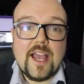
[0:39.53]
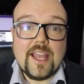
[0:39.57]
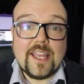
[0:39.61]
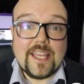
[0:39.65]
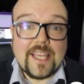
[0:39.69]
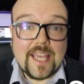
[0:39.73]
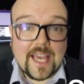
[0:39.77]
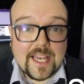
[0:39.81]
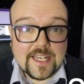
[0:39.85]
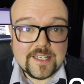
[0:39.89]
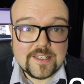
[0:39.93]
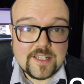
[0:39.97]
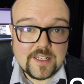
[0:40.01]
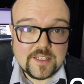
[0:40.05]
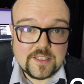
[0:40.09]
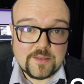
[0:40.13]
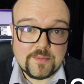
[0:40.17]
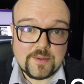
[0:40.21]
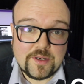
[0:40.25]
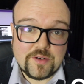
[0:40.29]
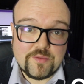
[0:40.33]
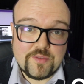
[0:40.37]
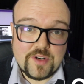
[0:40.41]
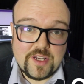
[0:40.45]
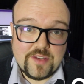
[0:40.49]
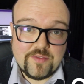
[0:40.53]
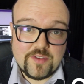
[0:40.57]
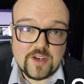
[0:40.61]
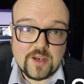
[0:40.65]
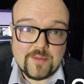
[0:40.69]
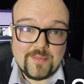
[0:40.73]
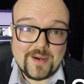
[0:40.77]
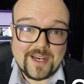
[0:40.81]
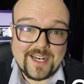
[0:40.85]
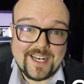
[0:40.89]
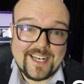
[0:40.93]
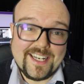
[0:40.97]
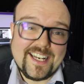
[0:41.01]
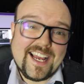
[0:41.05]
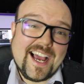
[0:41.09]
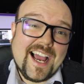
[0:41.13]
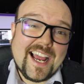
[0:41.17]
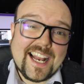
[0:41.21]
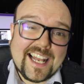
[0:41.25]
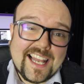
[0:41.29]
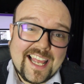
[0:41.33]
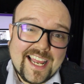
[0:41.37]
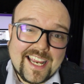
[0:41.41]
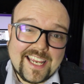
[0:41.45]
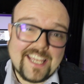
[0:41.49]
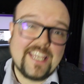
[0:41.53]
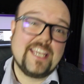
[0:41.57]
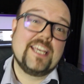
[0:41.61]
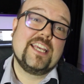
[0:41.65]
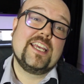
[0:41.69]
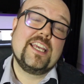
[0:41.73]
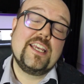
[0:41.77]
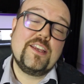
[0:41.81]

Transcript: Yes, there's a bit of reverb added. I like it.